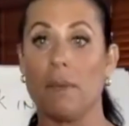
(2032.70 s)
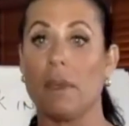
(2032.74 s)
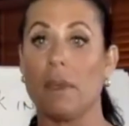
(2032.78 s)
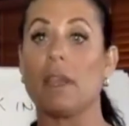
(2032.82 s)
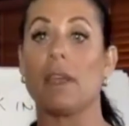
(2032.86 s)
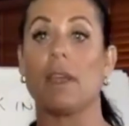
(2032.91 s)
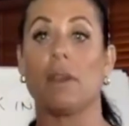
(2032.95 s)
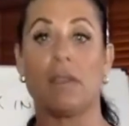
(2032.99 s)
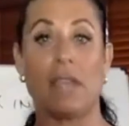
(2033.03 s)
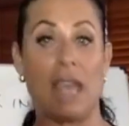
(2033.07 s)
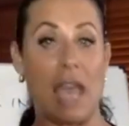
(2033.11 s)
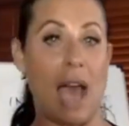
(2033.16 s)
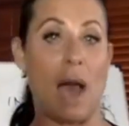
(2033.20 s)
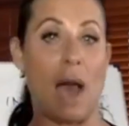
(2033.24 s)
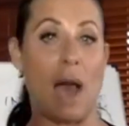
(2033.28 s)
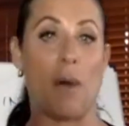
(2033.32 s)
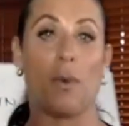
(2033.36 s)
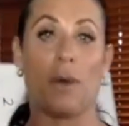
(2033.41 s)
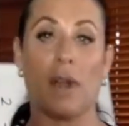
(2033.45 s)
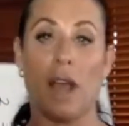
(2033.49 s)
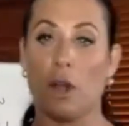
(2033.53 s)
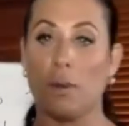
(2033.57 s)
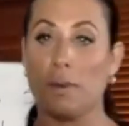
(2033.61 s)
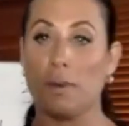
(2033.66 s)
Yeah,
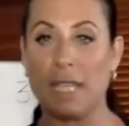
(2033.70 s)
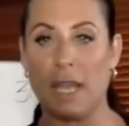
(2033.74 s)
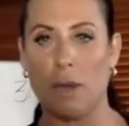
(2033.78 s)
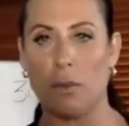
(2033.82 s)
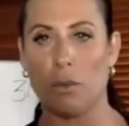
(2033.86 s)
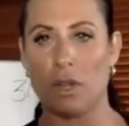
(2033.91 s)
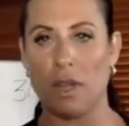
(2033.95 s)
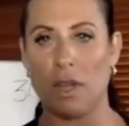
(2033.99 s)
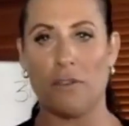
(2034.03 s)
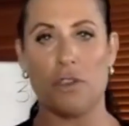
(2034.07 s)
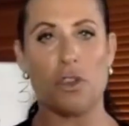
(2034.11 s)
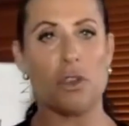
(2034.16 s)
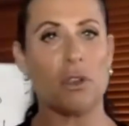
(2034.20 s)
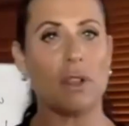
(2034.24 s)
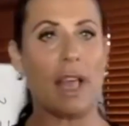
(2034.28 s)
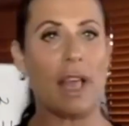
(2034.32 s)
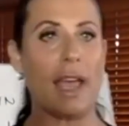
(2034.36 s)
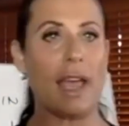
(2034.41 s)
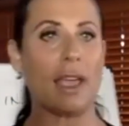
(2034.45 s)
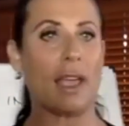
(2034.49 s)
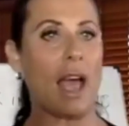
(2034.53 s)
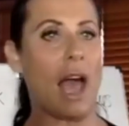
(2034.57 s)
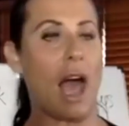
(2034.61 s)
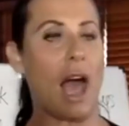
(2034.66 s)
100%. But if you'd
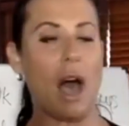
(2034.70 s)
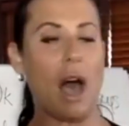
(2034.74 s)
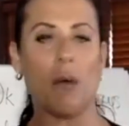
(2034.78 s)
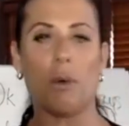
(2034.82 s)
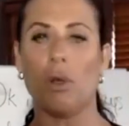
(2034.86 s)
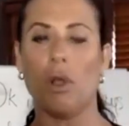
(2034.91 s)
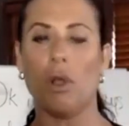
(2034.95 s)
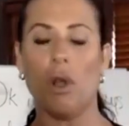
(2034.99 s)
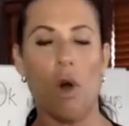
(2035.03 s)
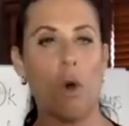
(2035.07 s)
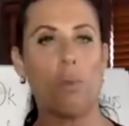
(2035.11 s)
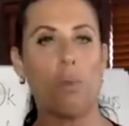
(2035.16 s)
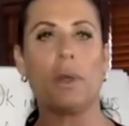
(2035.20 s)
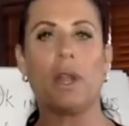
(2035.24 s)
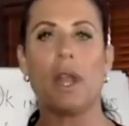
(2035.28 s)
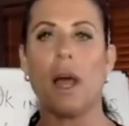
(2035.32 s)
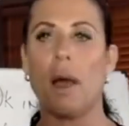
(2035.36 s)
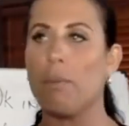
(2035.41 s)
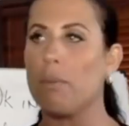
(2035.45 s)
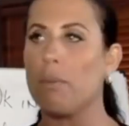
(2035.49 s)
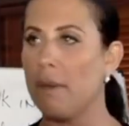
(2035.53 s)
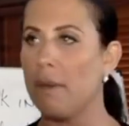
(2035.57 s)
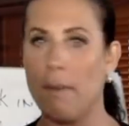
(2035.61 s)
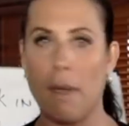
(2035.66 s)
like, I will open
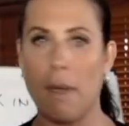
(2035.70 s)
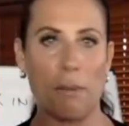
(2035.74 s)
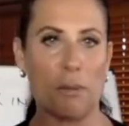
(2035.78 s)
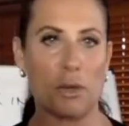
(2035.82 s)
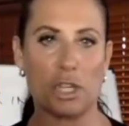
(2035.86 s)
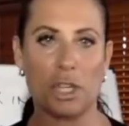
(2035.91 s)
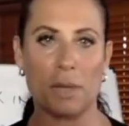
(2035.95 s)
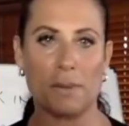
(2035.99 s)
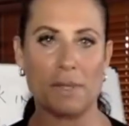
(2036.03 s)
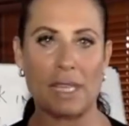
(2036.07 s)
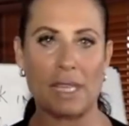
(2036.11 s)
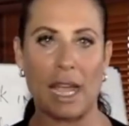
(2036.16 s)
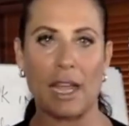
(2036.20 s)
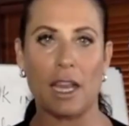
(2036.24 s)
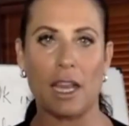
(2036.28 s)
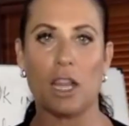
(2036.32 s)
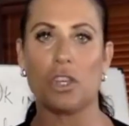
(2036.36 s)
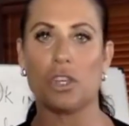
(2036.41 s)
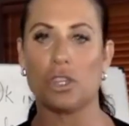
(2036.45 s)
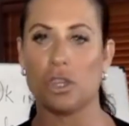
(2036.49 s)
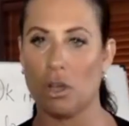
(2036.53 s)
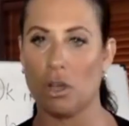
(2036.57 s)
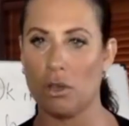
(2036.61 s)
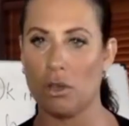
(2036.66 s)
up the membership site and
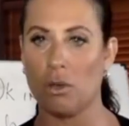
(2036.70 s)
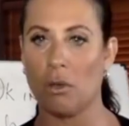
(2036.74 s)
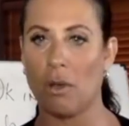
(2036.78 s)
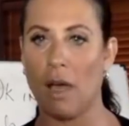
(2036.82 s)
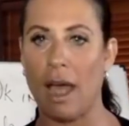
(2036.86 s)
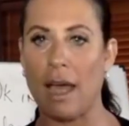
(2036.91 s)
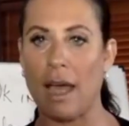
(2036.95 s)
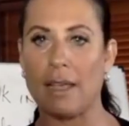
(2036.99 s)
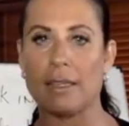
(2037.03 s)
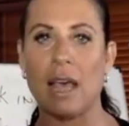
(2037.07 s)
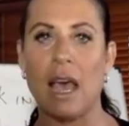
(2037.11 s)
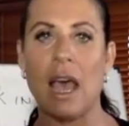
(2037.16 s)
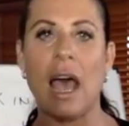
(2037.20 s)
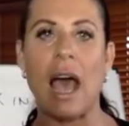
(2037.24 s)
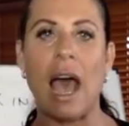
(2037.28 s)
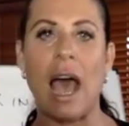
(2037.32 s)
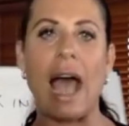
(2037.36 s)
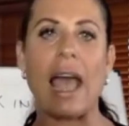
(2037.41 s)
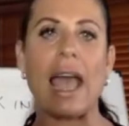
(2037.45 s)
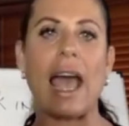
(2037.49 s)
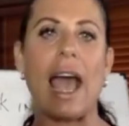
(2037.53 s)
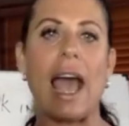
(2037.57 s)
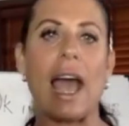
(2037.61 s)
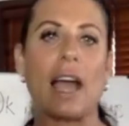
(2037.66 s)
show you guys.
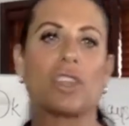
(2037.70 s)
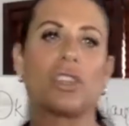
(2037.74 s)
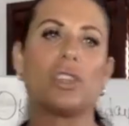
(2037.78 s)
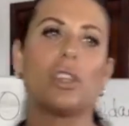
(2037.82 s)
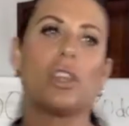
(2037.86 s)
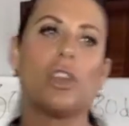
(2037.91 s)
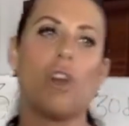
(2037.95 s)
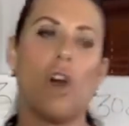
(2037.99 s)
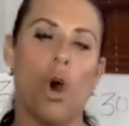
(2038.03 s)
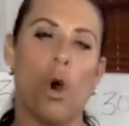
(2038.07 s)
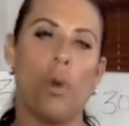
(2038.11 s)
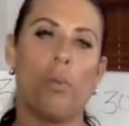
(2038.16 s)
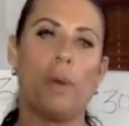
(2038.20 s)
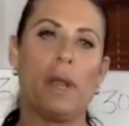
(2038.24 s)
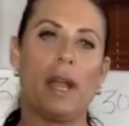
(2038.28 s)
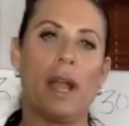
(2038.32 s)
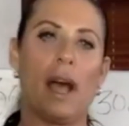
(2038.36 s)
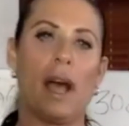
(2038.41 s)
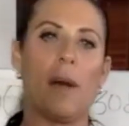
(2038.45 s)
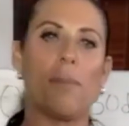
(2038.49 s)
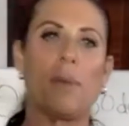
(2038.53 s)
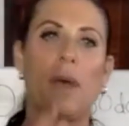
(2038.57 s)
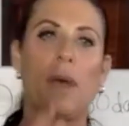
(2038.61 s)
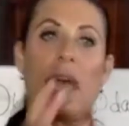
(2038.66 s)
I actually open
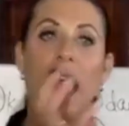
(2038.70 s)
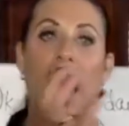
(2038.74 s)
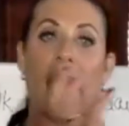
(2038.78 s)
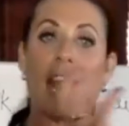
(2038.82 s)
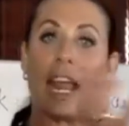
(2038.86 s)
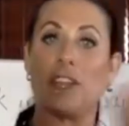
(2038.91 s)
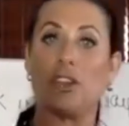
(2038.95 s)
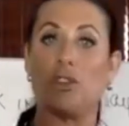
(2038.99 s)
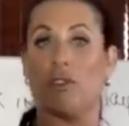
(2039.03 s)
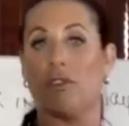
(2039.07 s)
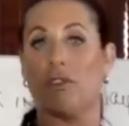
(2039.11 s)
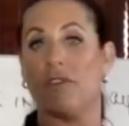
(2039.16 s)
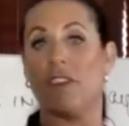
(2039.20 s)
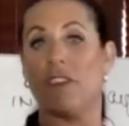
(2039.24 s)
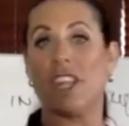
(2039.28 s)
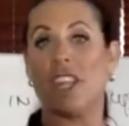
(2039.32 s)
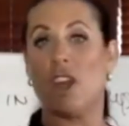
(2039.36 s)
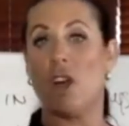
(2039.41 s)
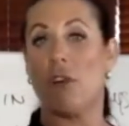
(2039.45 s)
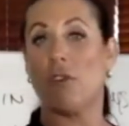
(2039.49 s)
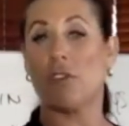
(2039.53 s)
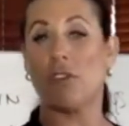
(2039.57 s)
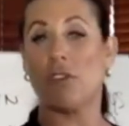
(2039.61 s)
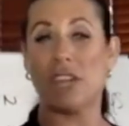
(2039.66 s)
up and I do a
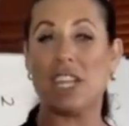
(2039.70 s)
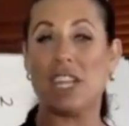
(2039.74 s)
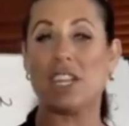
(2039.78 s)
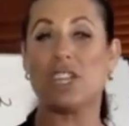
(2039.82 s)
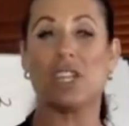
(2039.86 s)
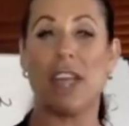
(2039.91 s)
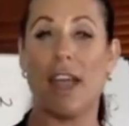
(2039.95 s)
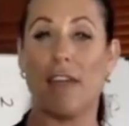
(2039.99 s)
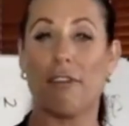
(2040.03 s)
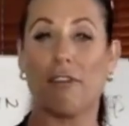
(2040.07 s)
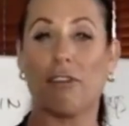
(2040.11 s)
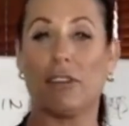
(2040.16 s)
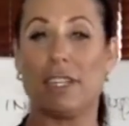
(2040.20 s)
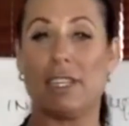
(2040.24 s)
video for each and every